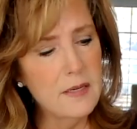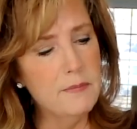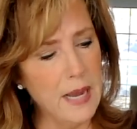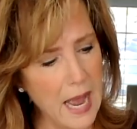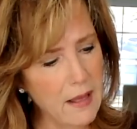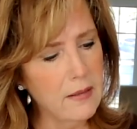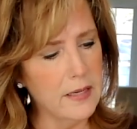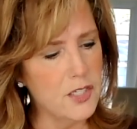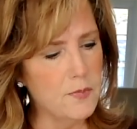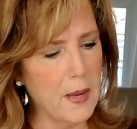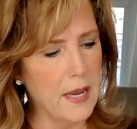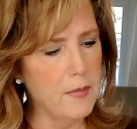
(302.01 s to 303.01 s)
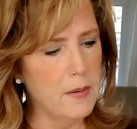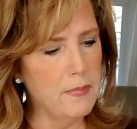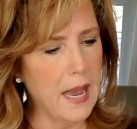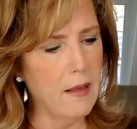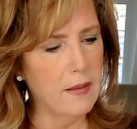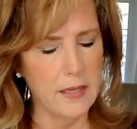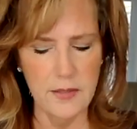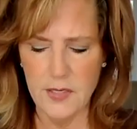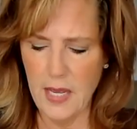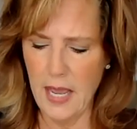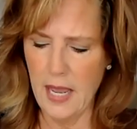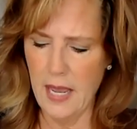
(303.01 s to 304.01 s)
Balance, baby,
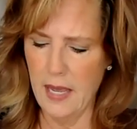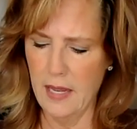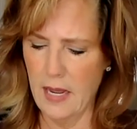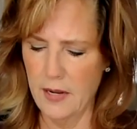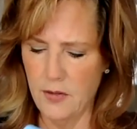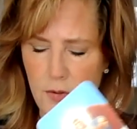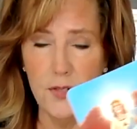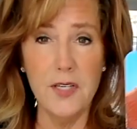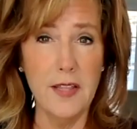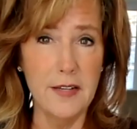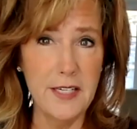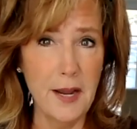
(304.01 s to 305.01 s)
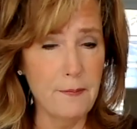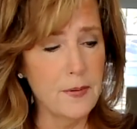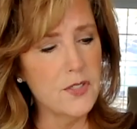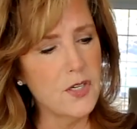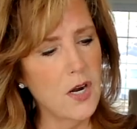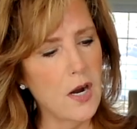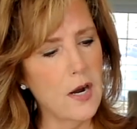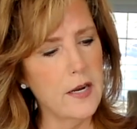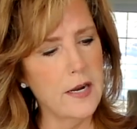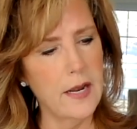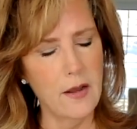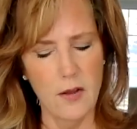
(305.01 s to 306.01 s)
balance. And I do see the Temperance card,
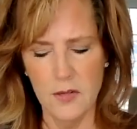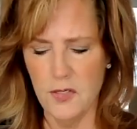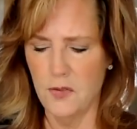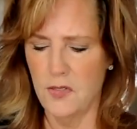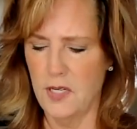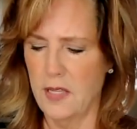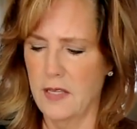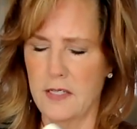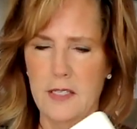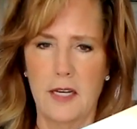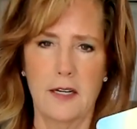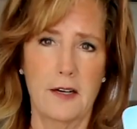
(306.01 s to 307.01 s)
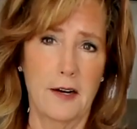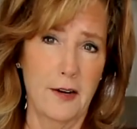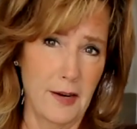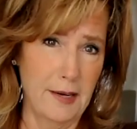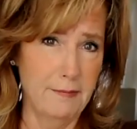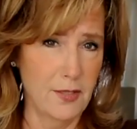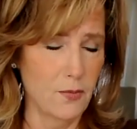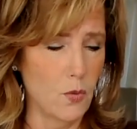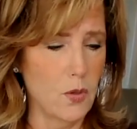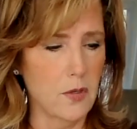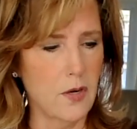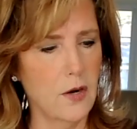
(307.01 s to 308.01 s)
and I also see the Sun card. All right, there are
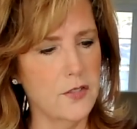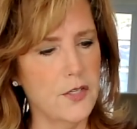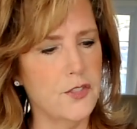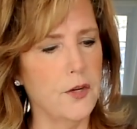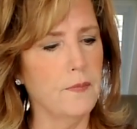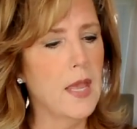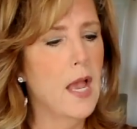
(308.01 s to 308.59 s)
world cards there too.